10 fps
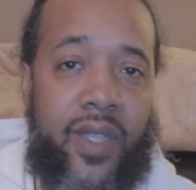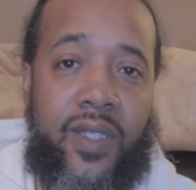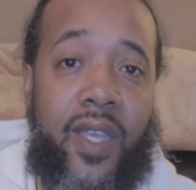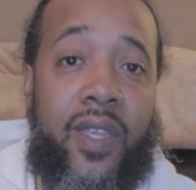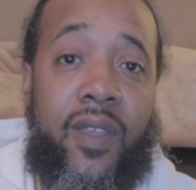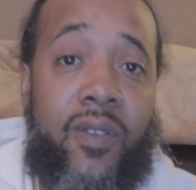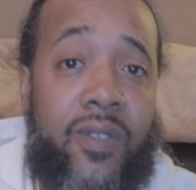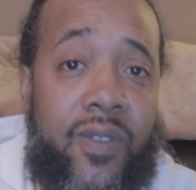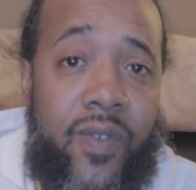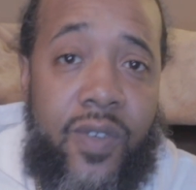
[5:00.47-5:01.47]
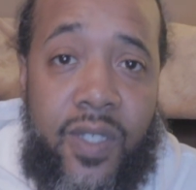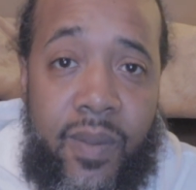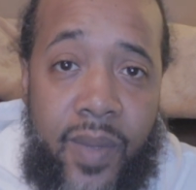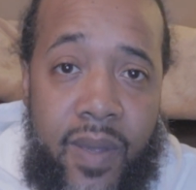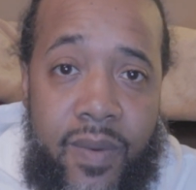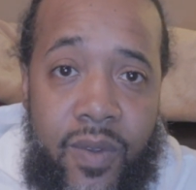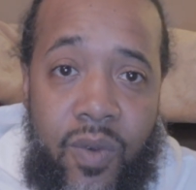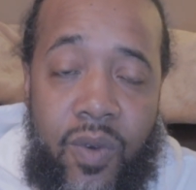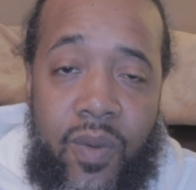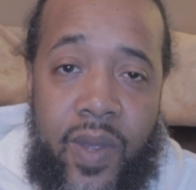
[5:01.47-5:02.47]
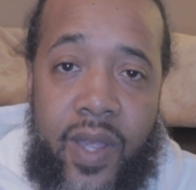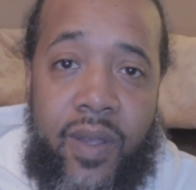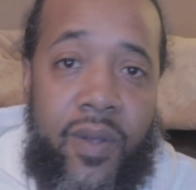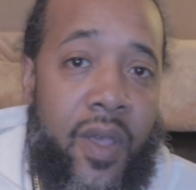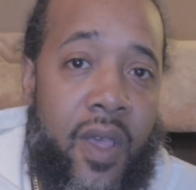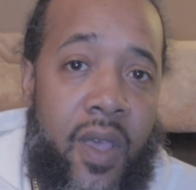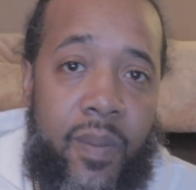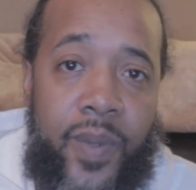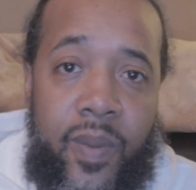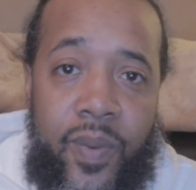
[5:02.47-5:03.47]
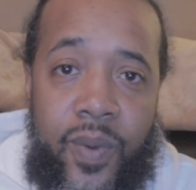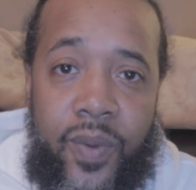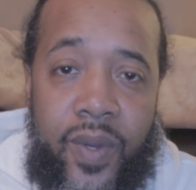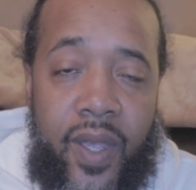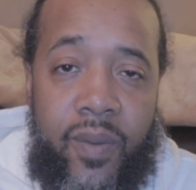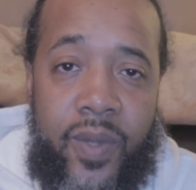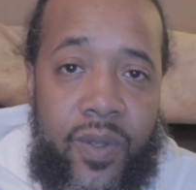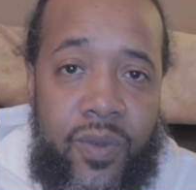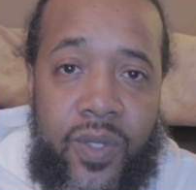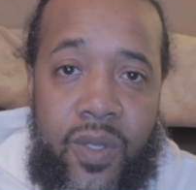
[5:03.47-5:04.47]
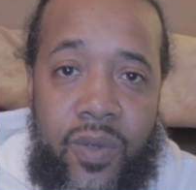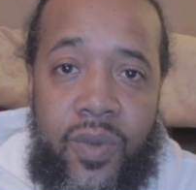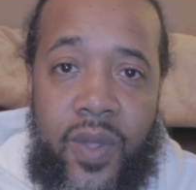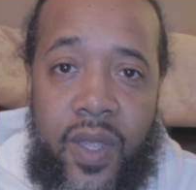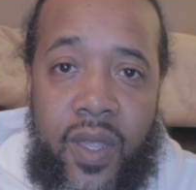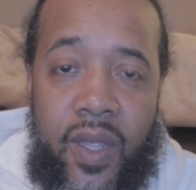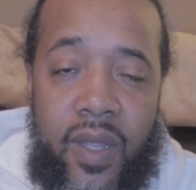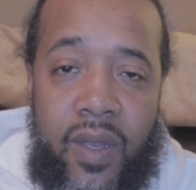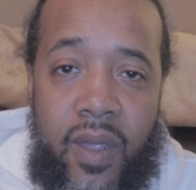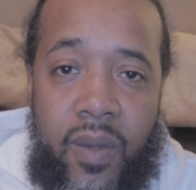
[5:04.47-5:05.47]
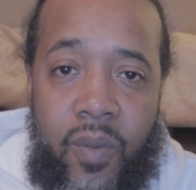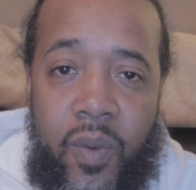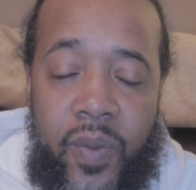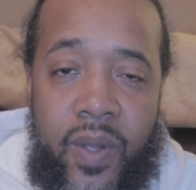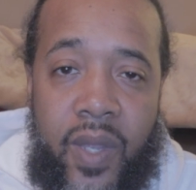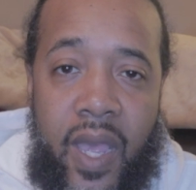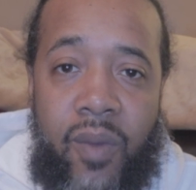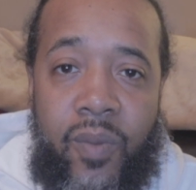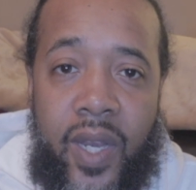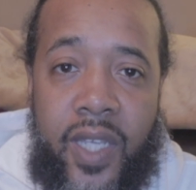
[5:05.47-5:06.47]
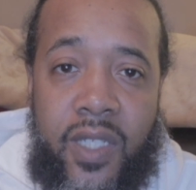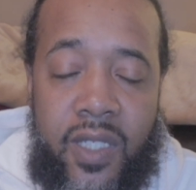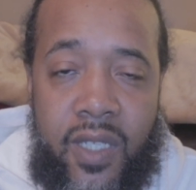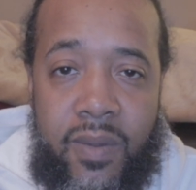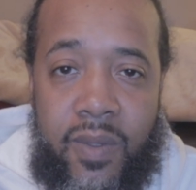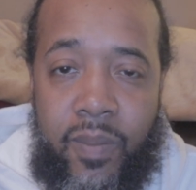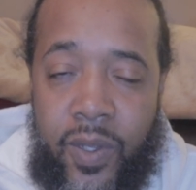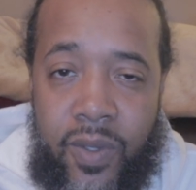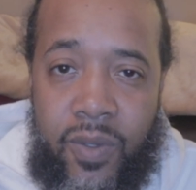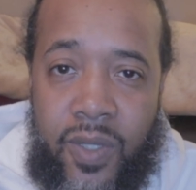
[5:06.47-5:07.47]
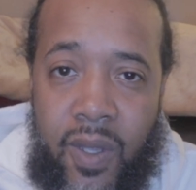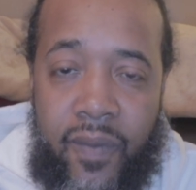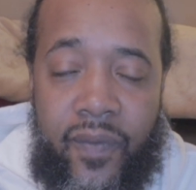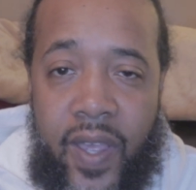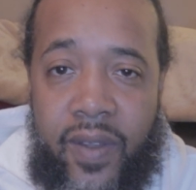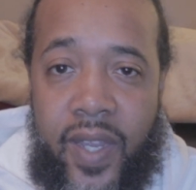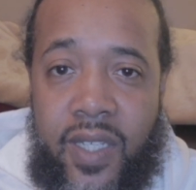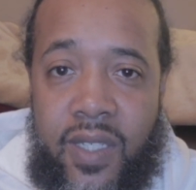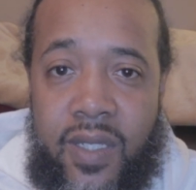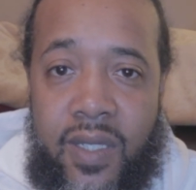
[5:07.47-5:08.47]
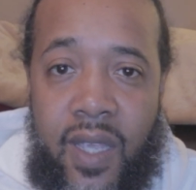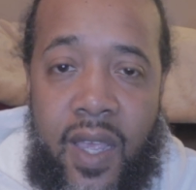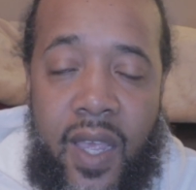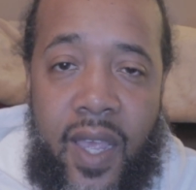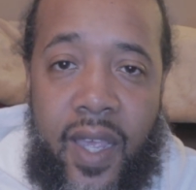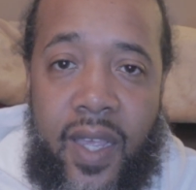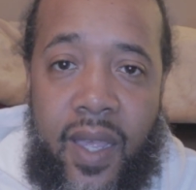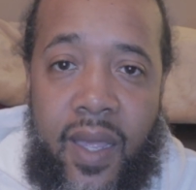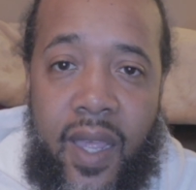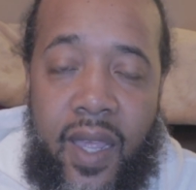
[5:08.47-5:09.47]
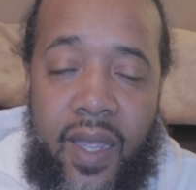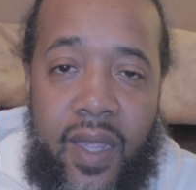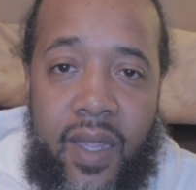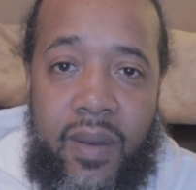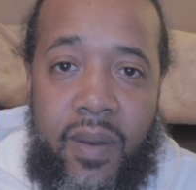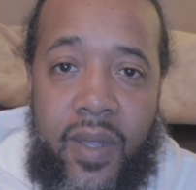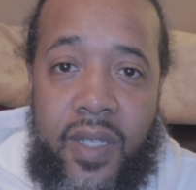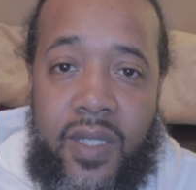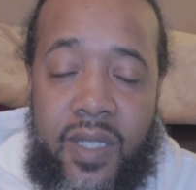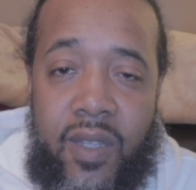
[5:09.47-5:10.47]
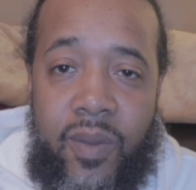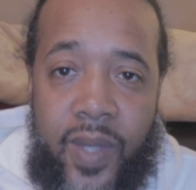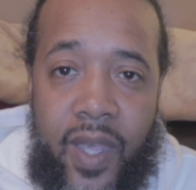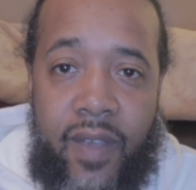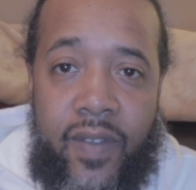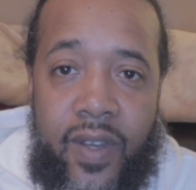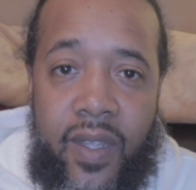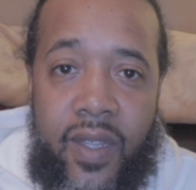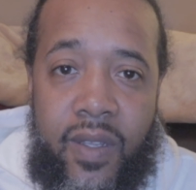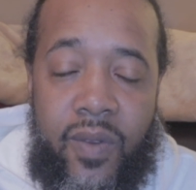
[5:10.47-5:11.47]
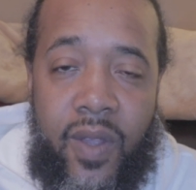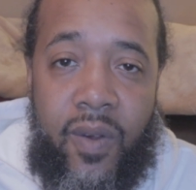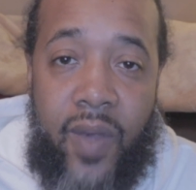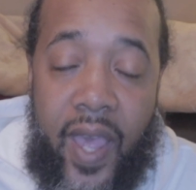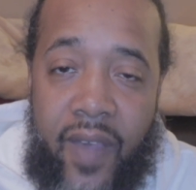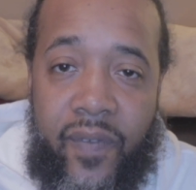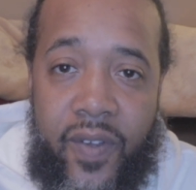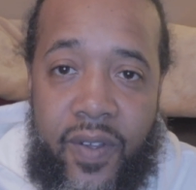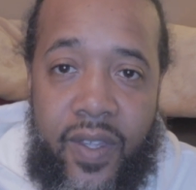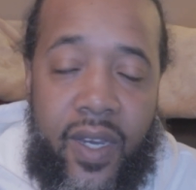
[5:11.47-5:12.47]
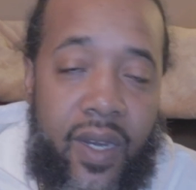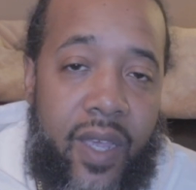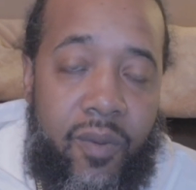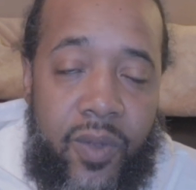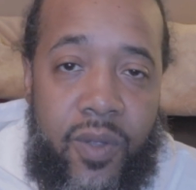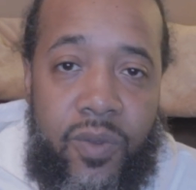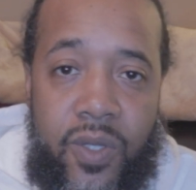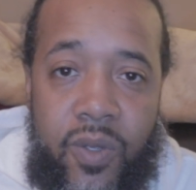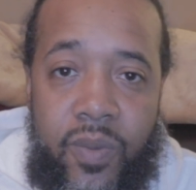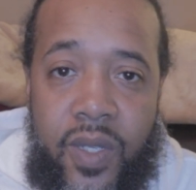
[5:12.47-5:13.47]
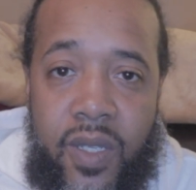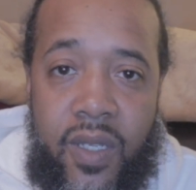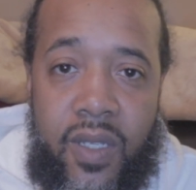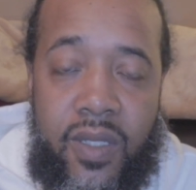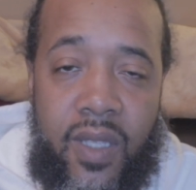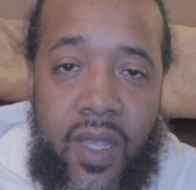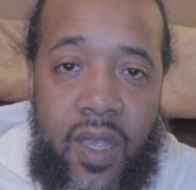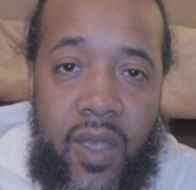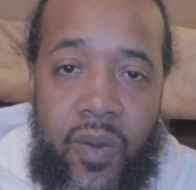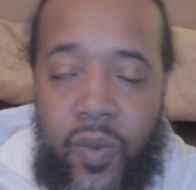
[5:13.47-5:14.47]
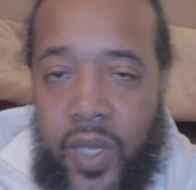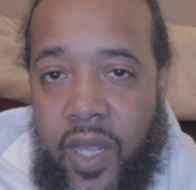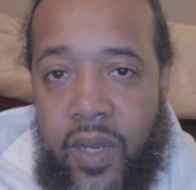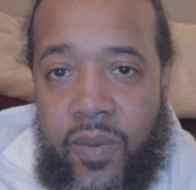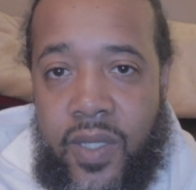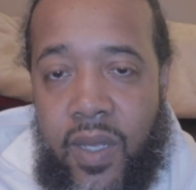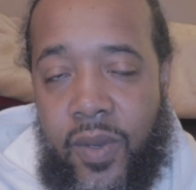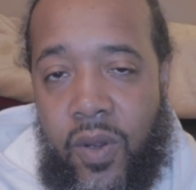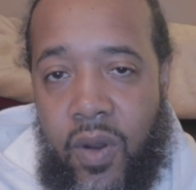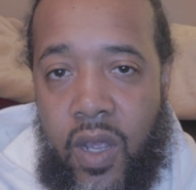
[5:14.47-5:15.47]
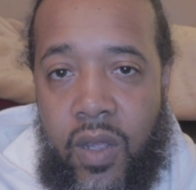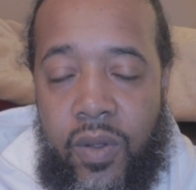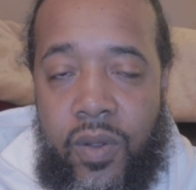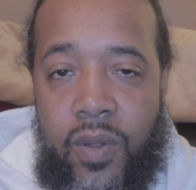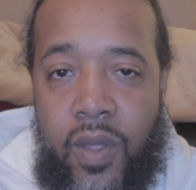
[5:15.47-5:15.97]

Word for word: it takes years for us to be able to go around people that we used to and when we got relationships built on certain foundations and, and, and, and still be able to, you know, have fun like we used to because we dealing with something on our own.